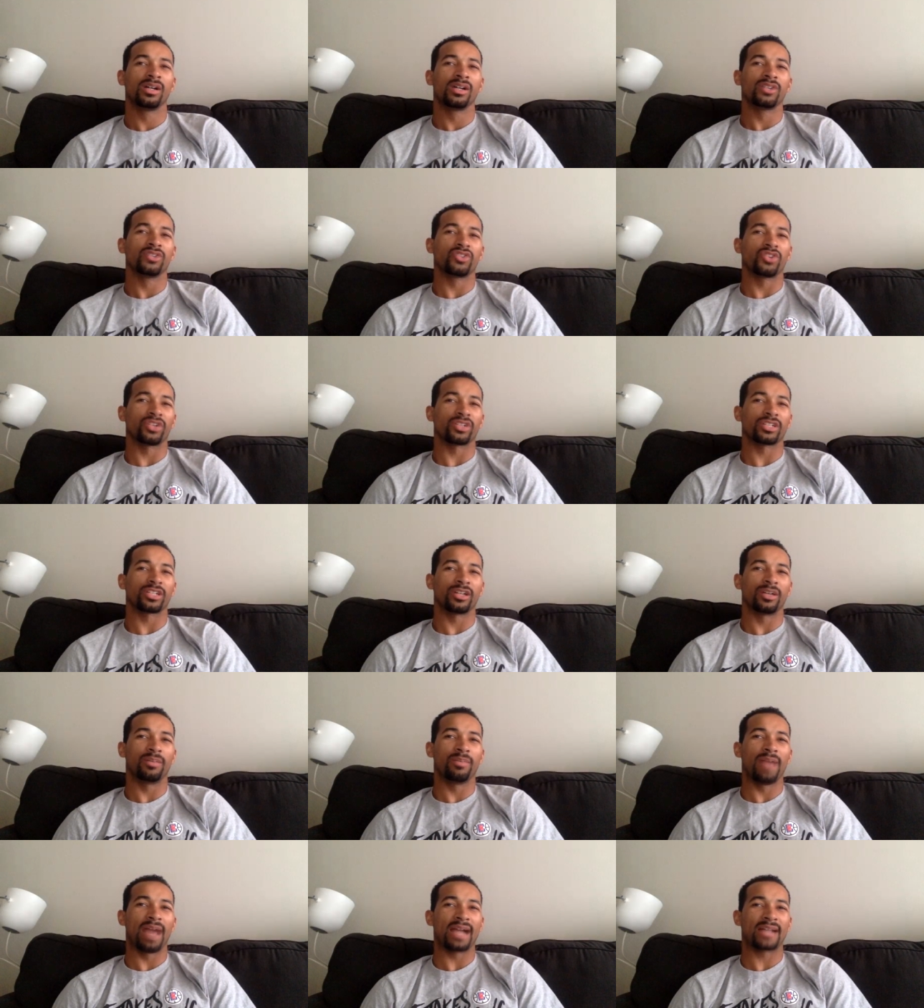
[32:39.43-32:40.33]
George Hill
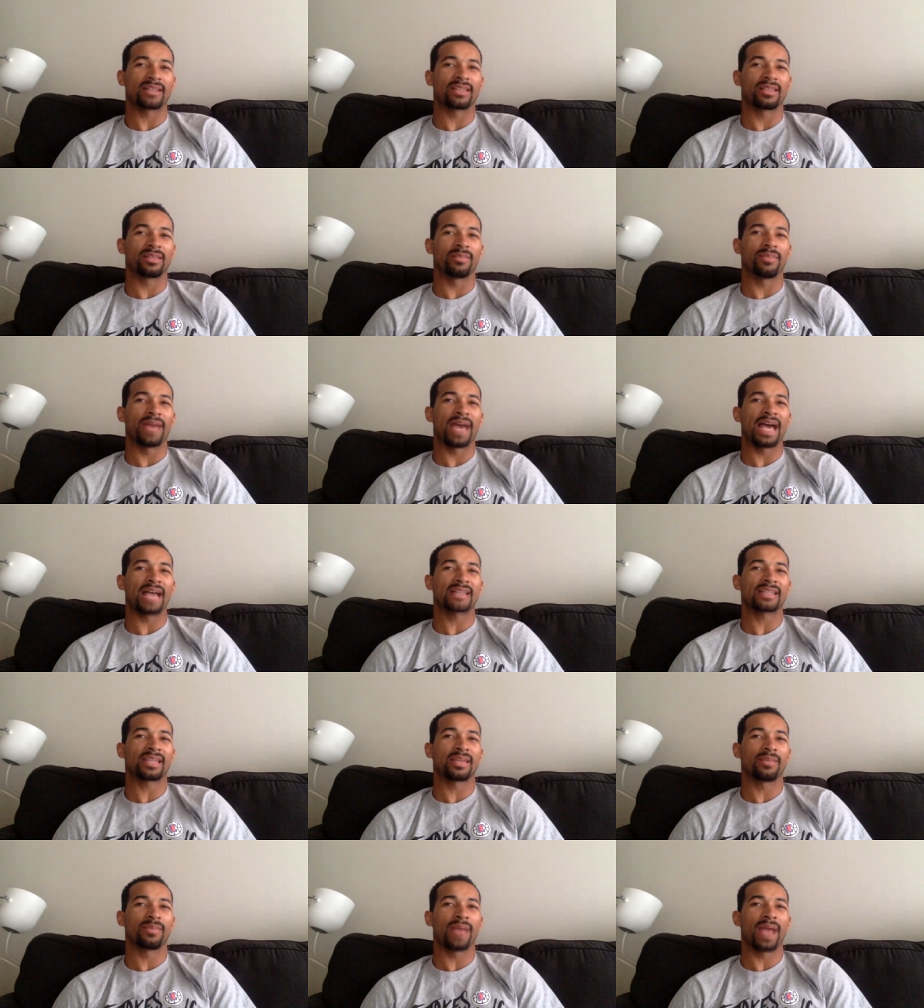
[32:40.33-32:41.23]
back to the
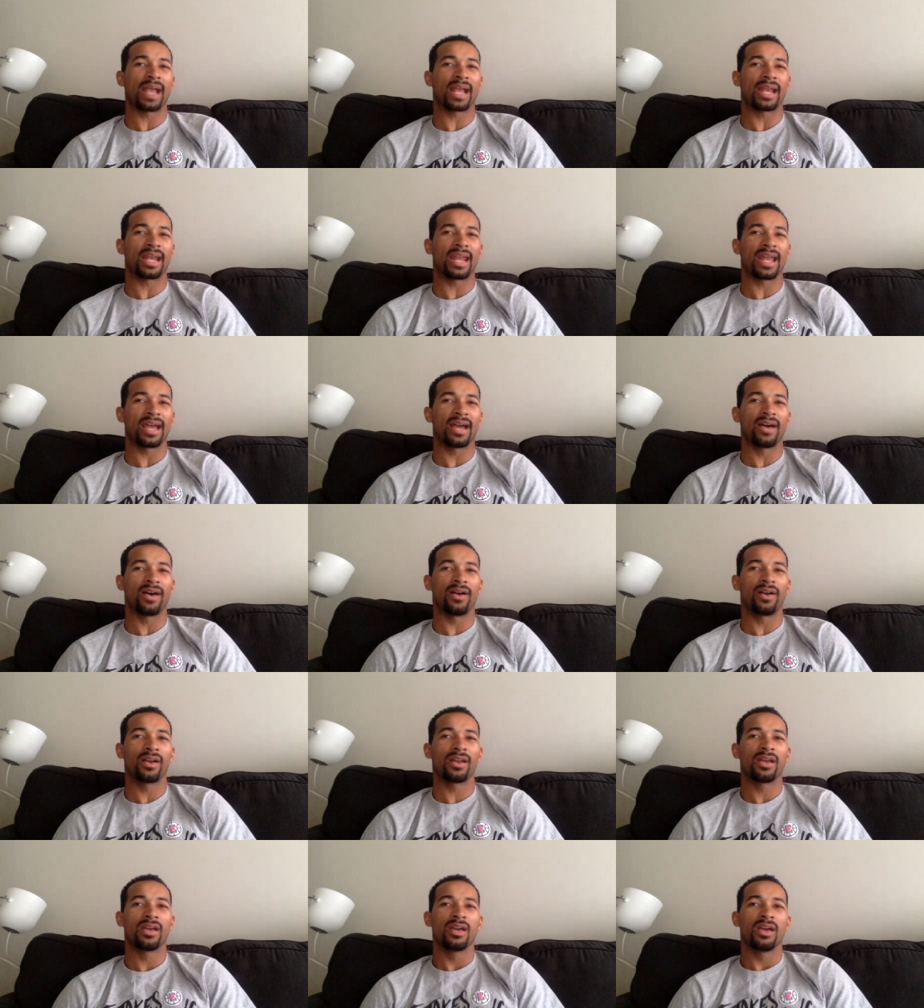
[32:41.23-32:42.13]
basket, backing down.
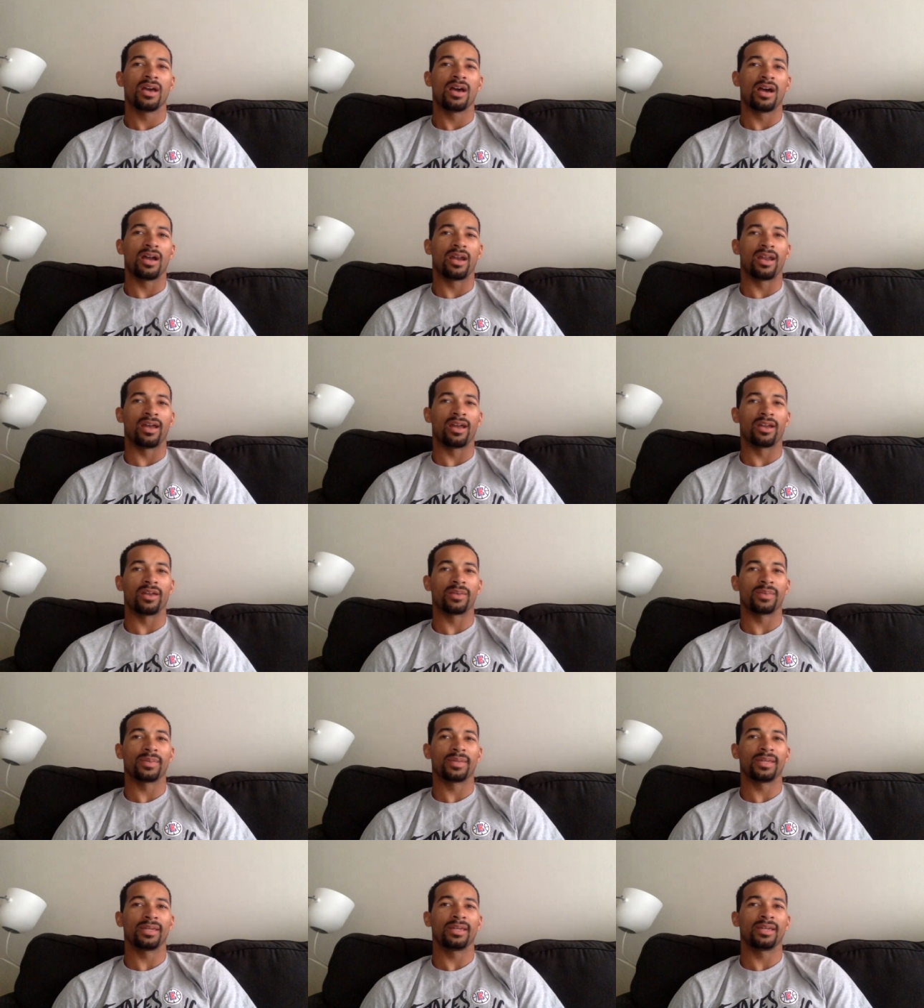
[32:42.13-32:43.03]

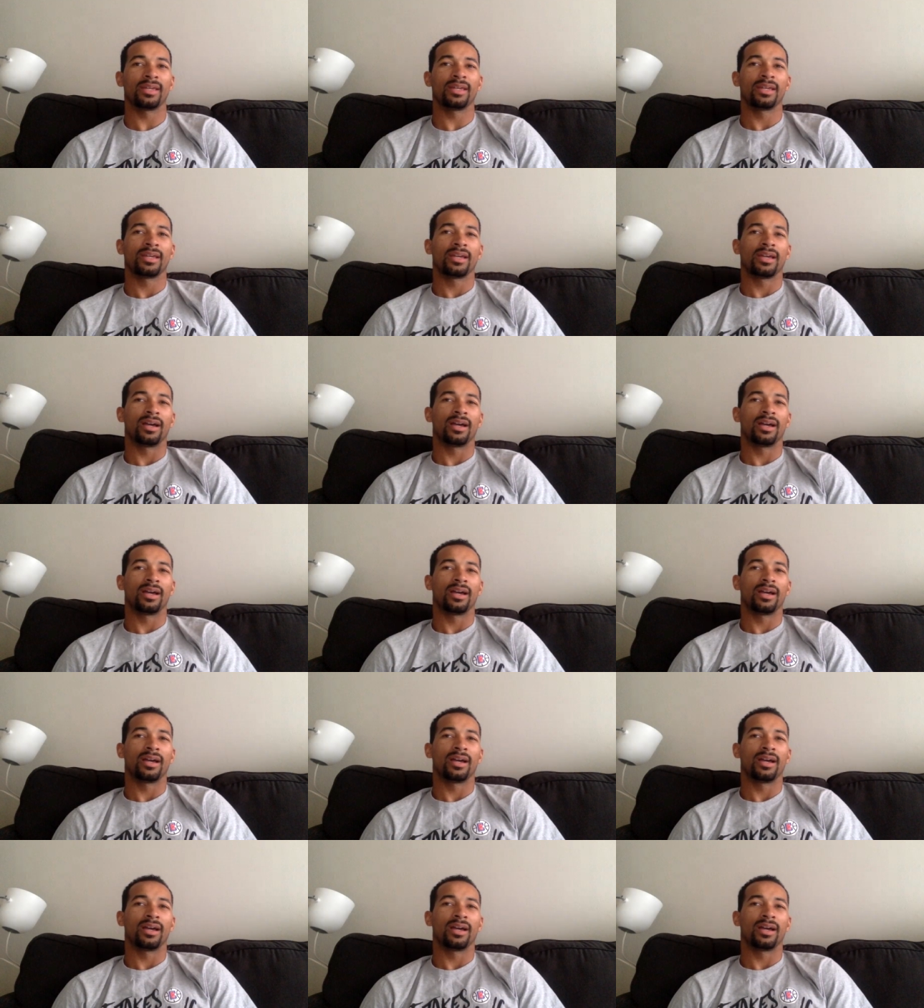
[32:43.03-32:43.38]
Anunoby